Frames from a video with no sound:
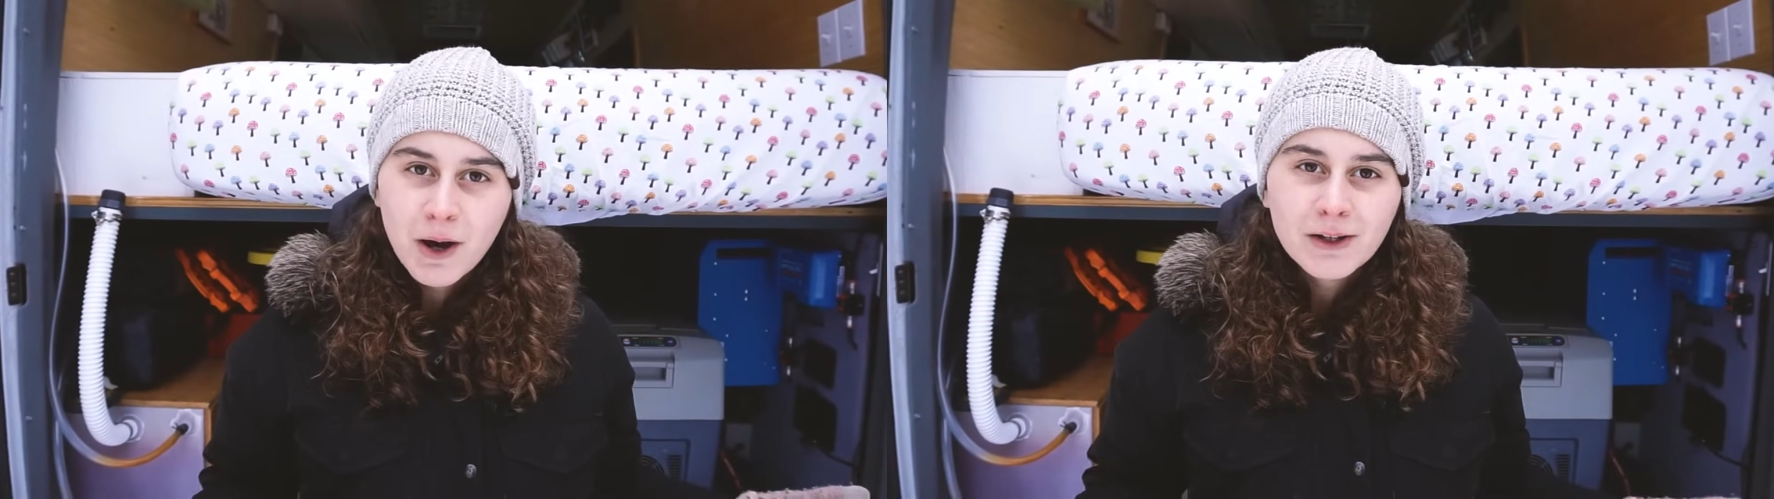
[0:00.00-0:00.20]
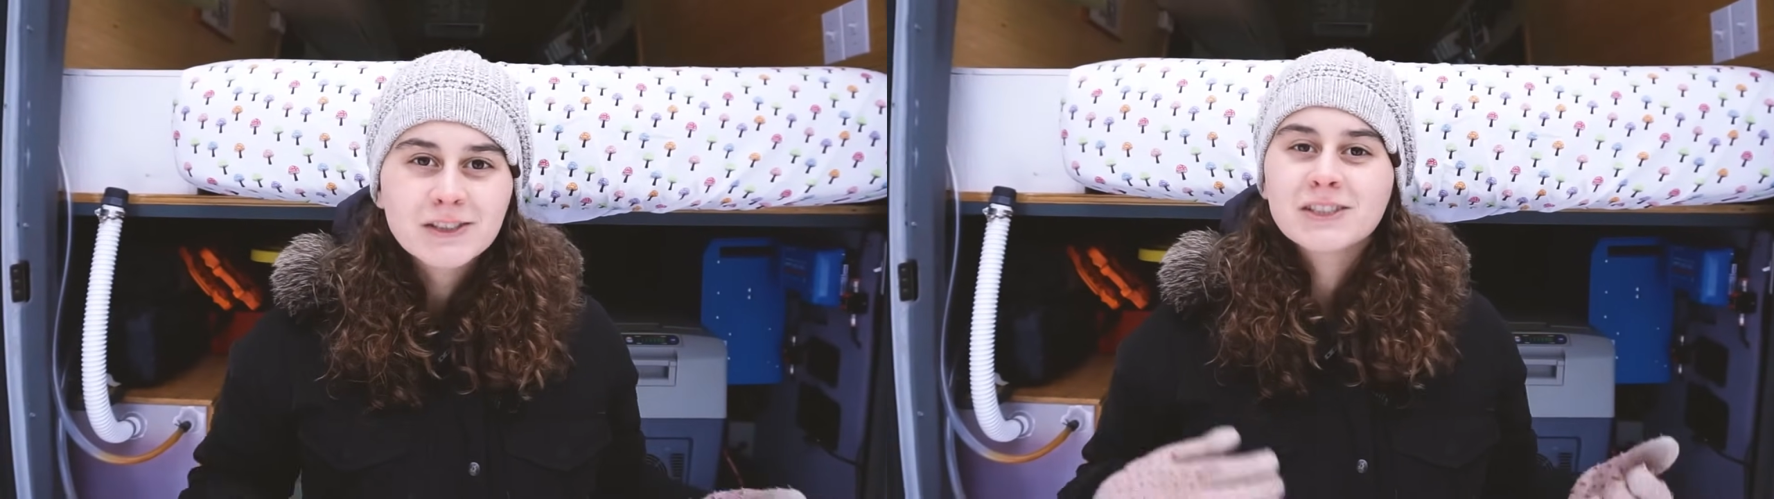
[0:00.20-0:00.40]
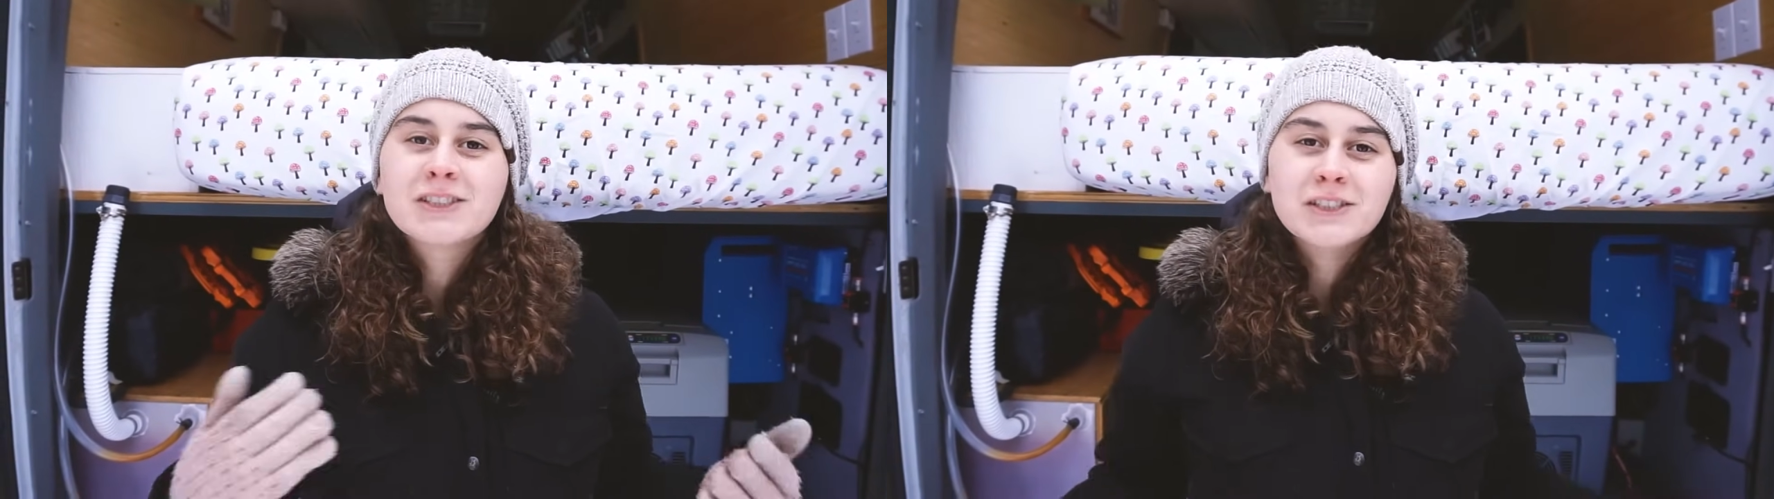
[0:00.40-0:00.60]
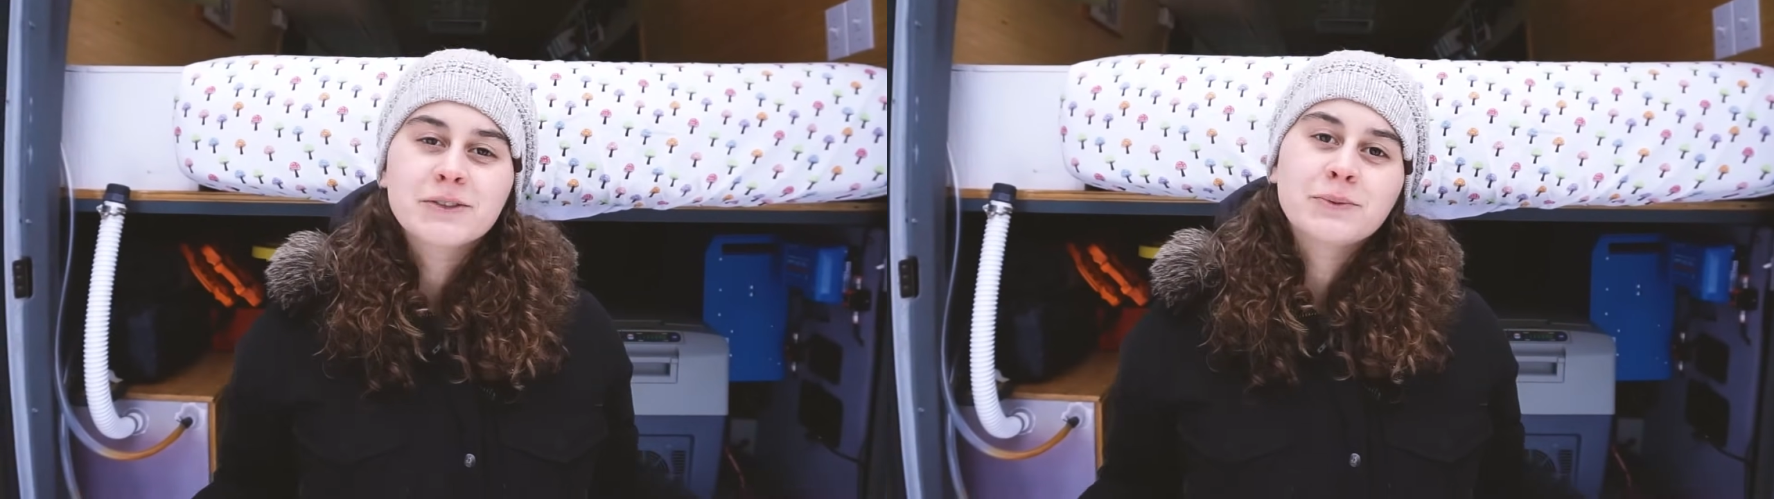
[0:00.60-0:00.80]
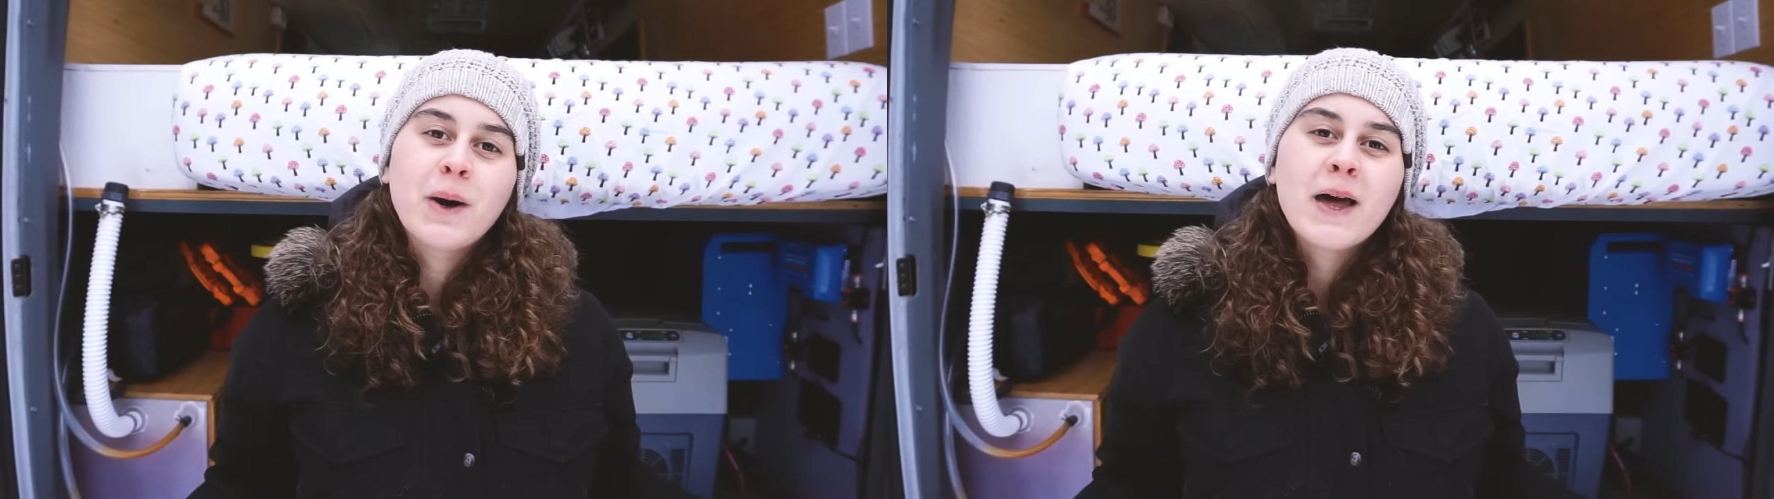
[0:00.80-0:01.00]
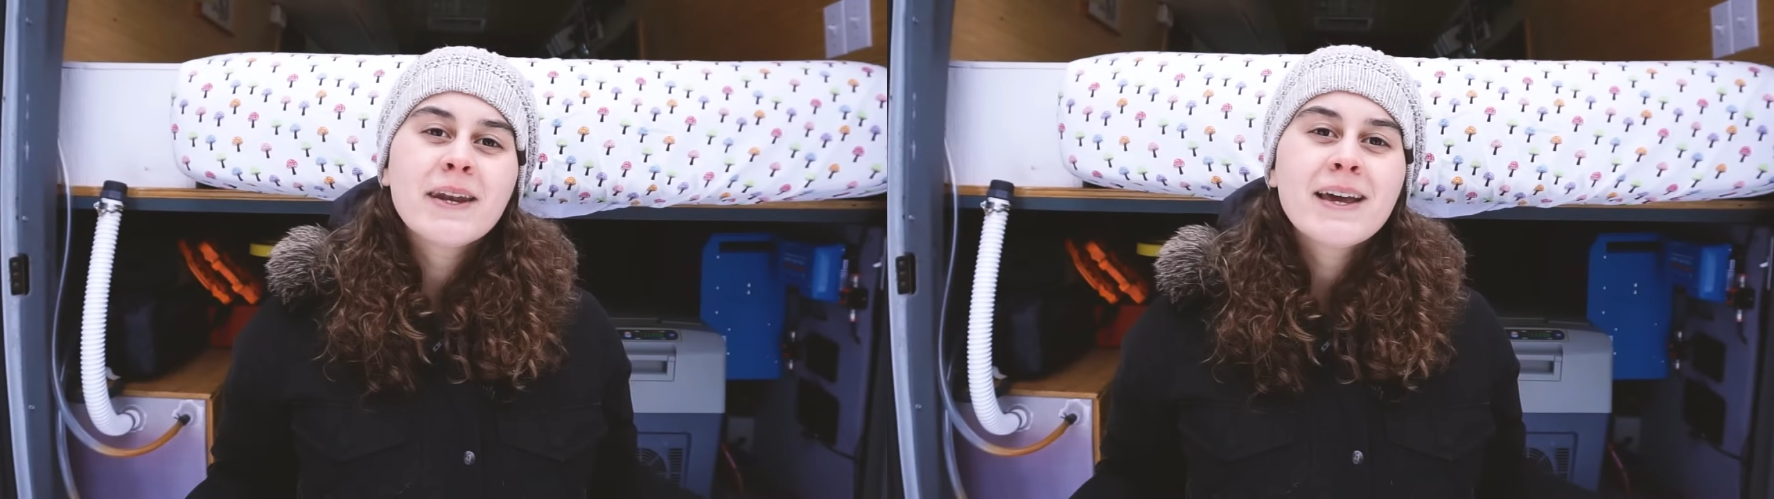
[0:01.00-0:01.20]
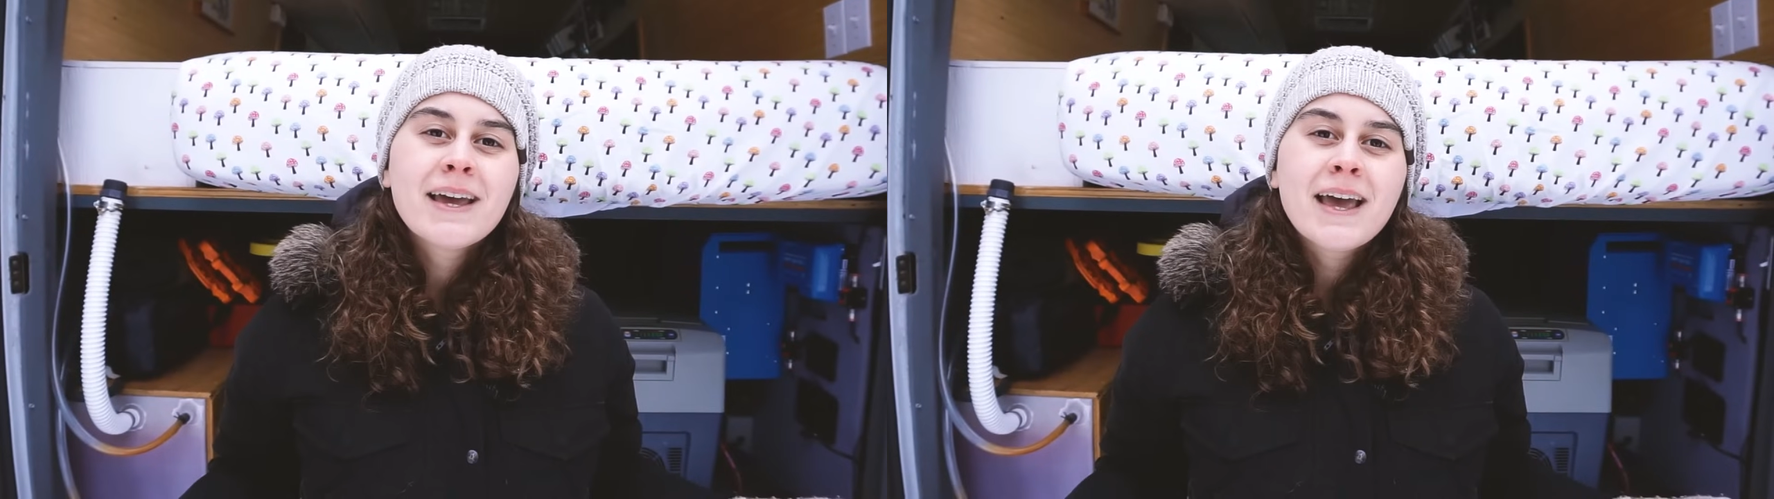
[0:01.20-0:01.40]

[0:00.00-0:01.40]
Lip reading: all, just choose one.